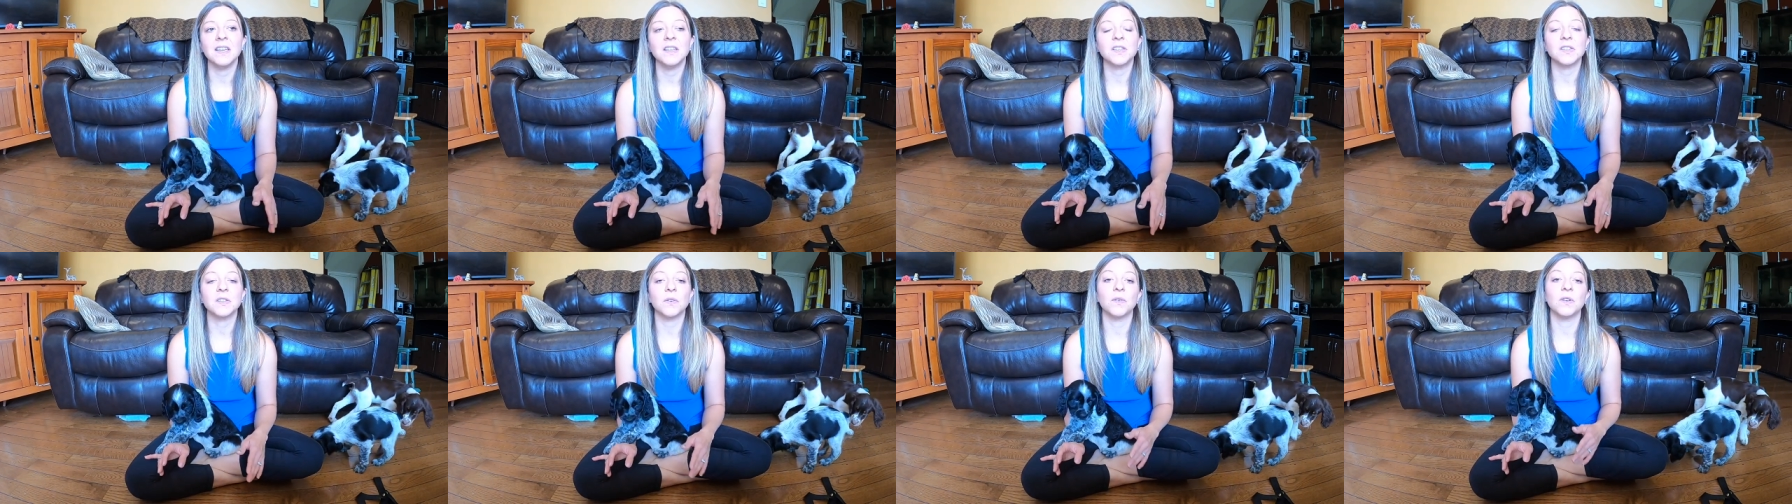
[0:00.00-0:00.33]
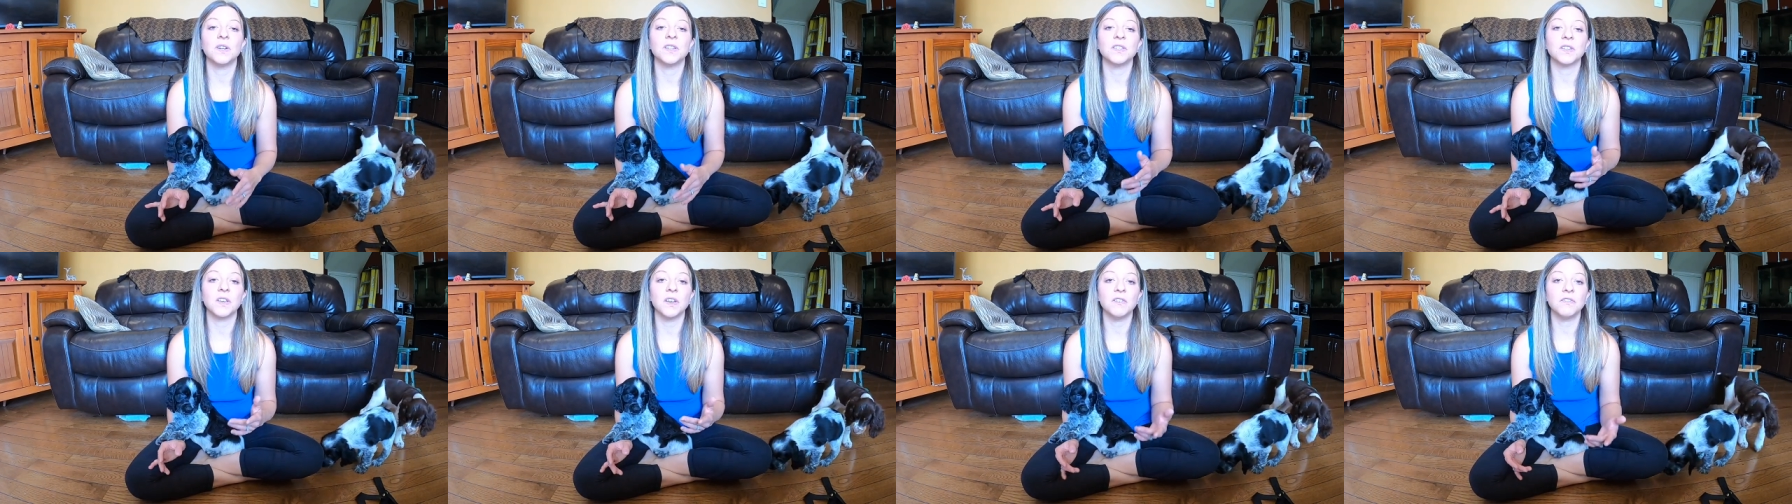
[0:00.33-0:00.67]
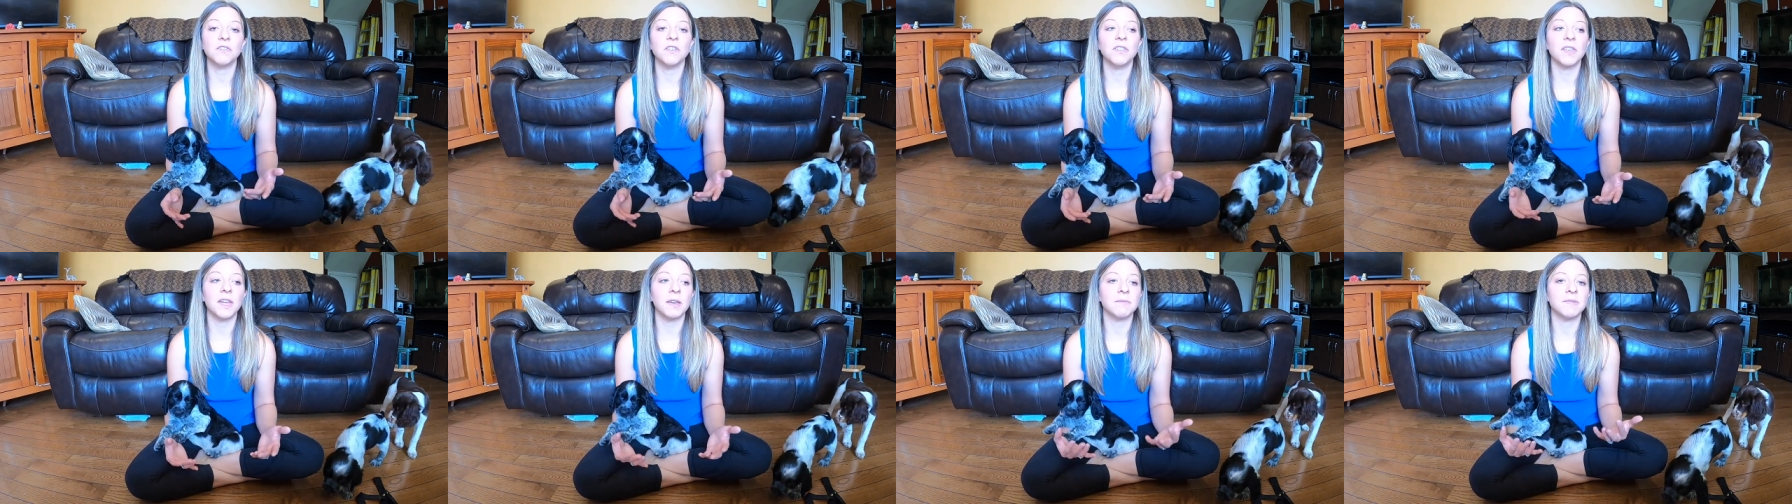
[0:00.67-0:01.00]
So it's good
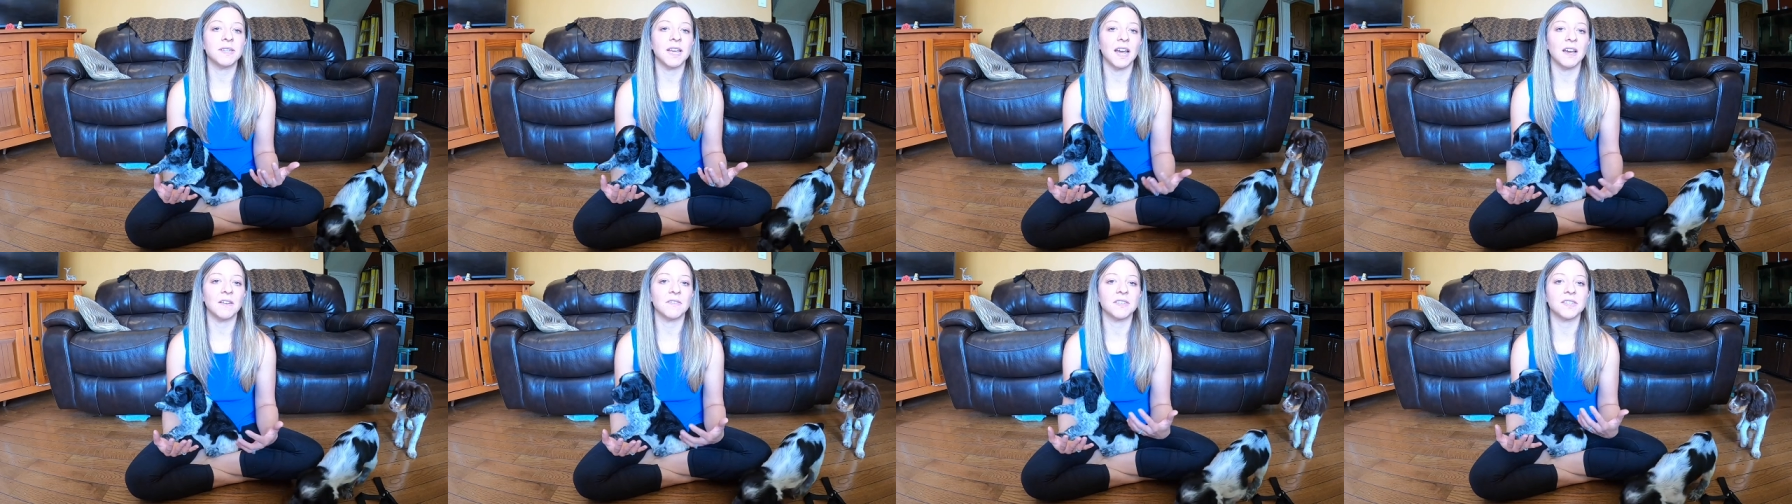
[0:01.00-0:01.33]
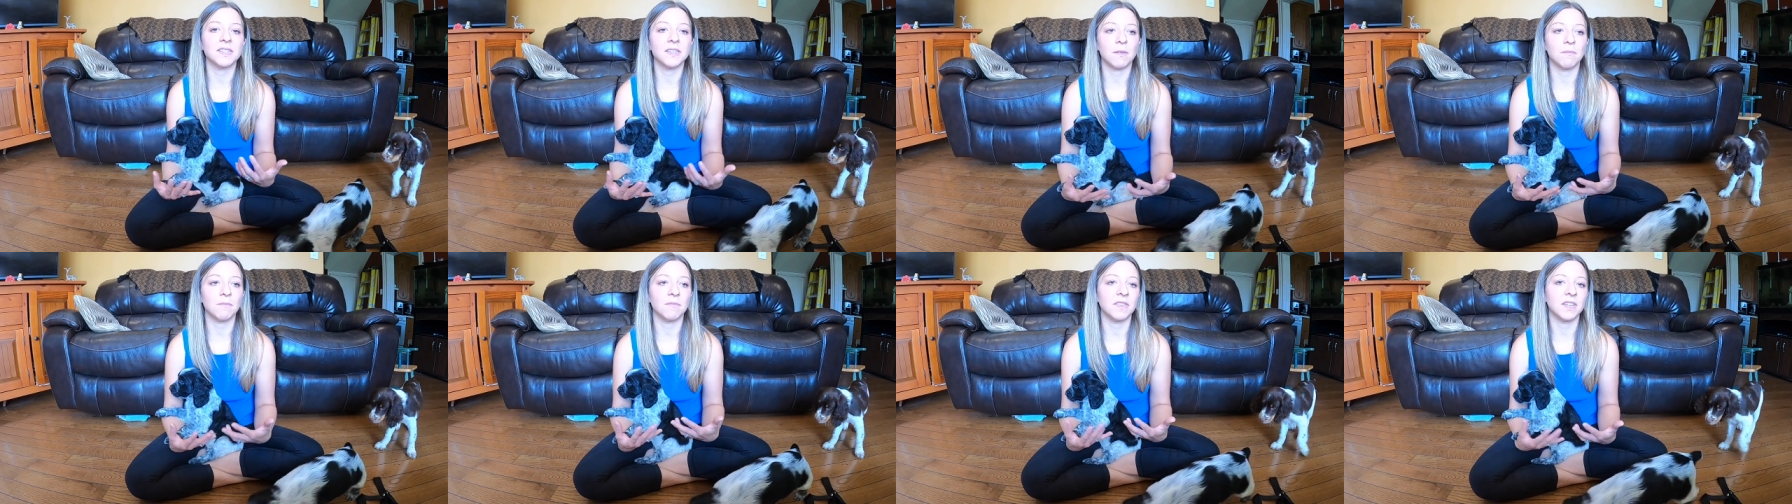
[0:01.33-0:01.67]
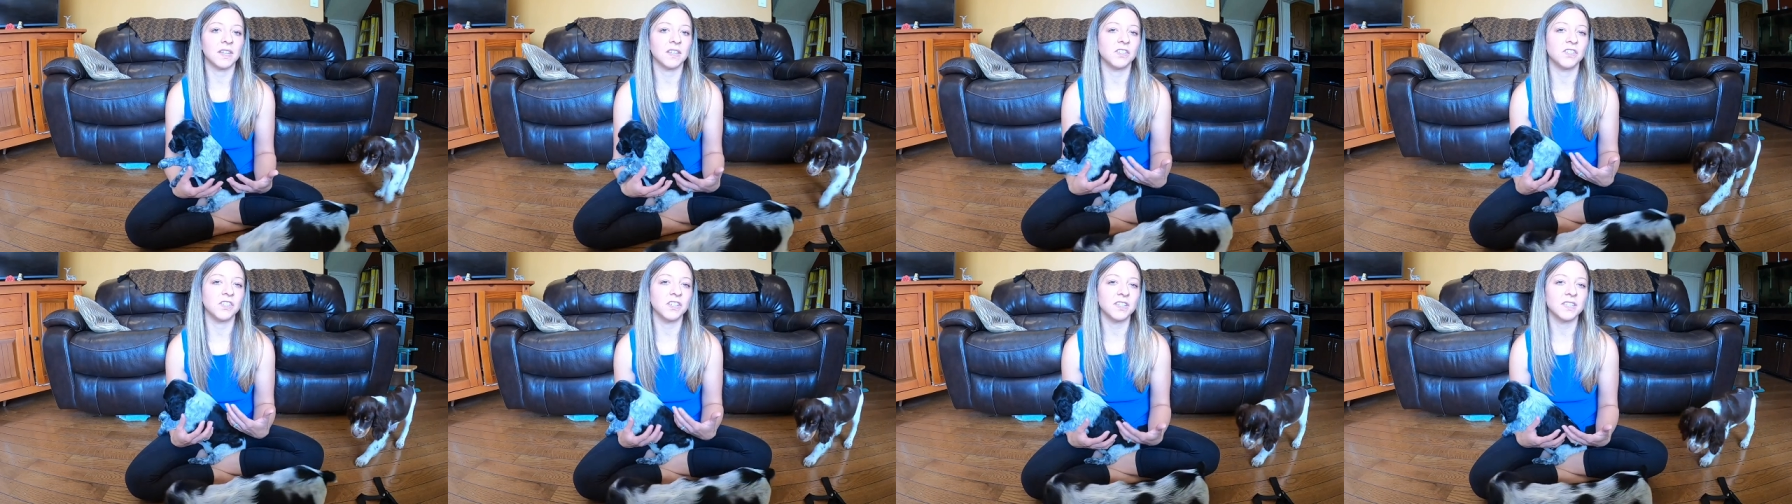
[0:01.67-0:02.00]
for them to have
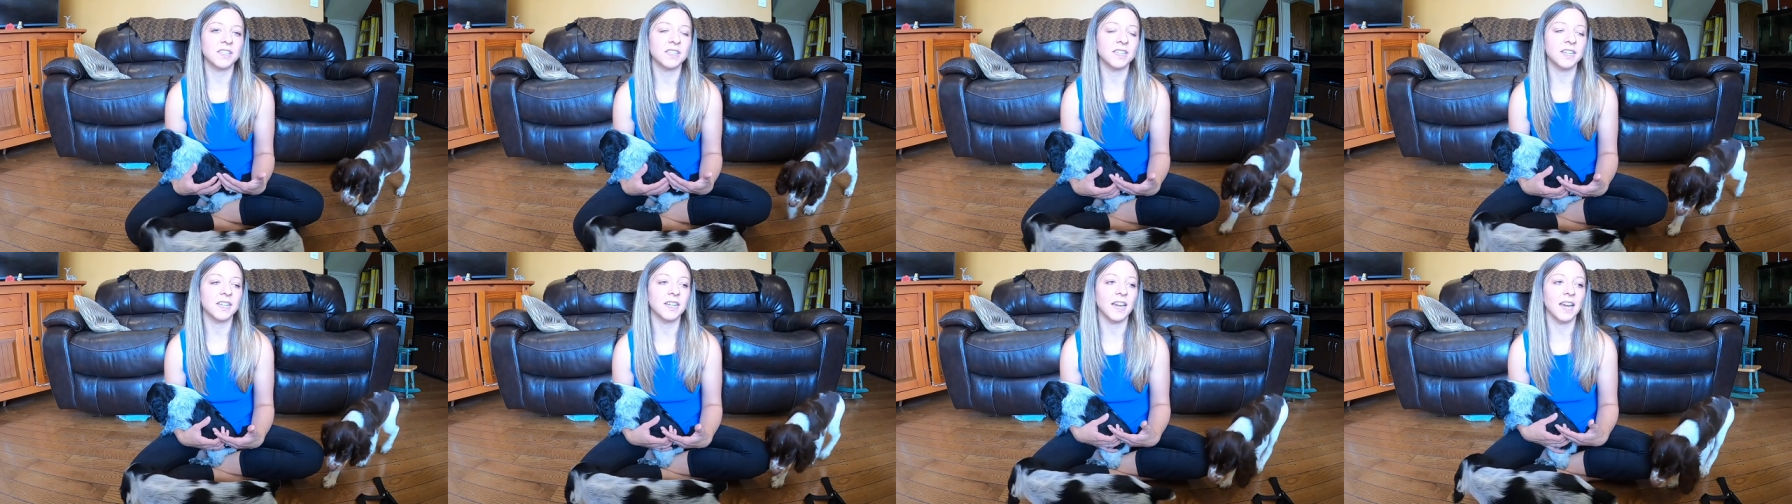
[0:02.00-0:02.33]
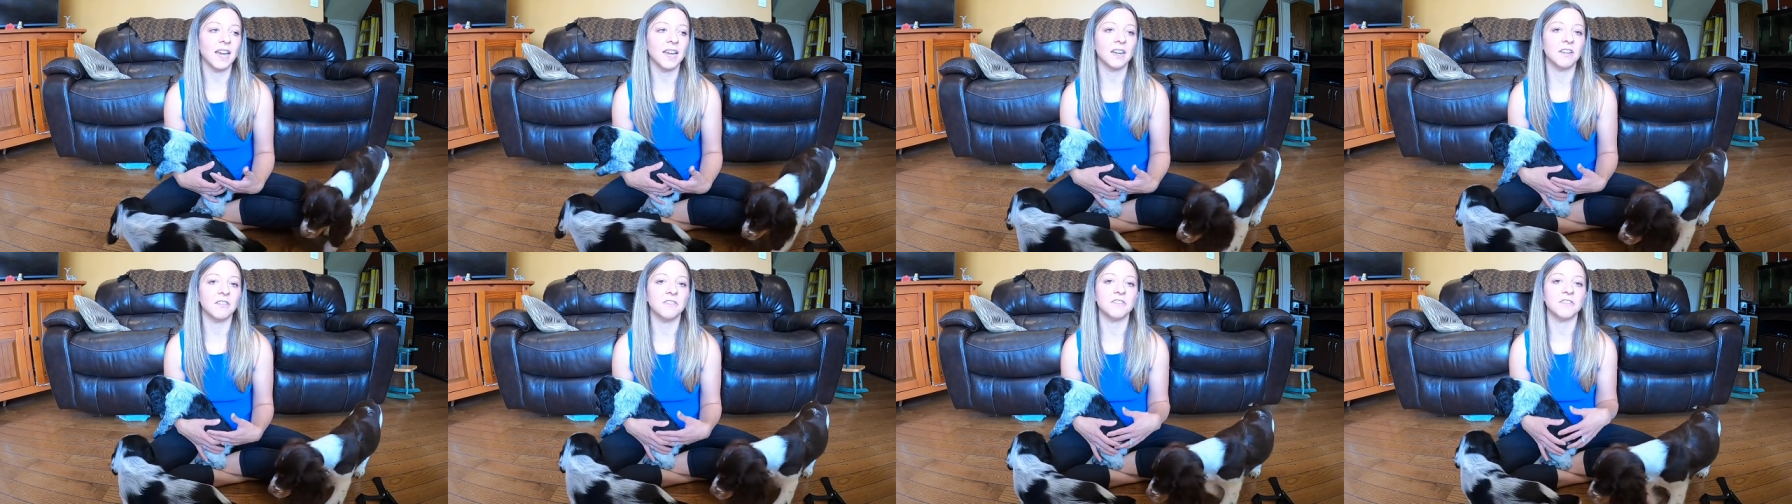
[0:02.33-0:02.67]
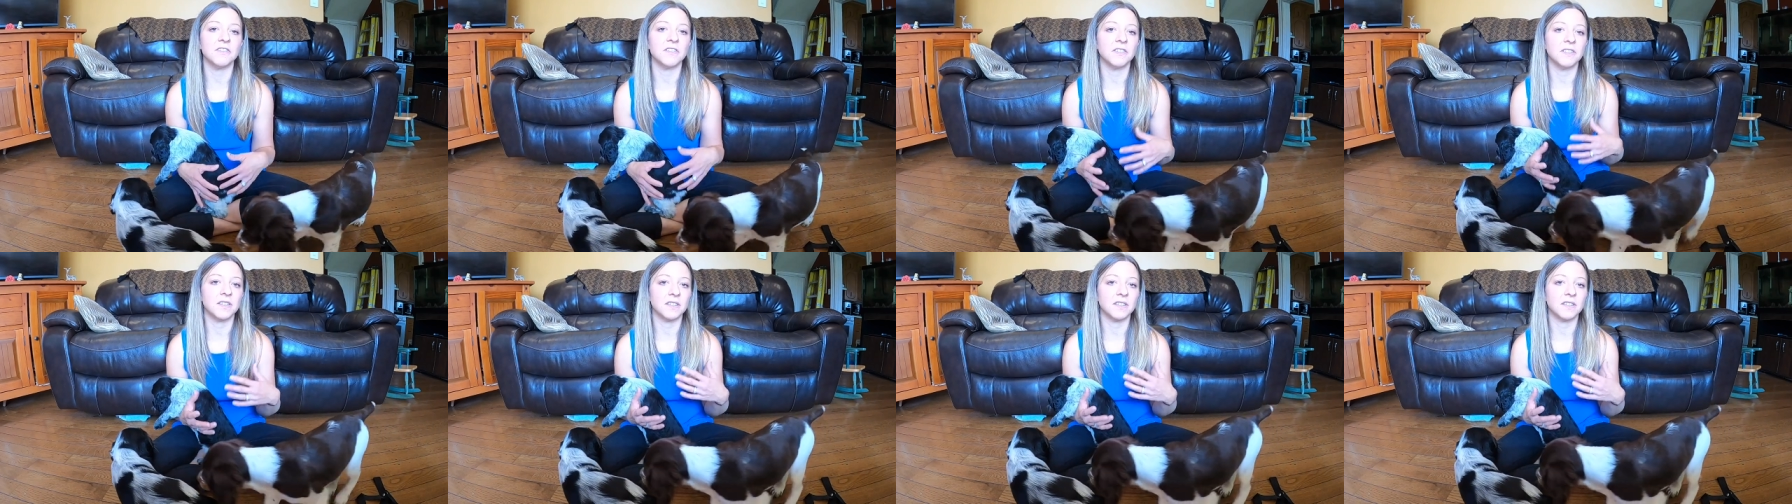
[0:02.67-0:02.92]
something just to kind of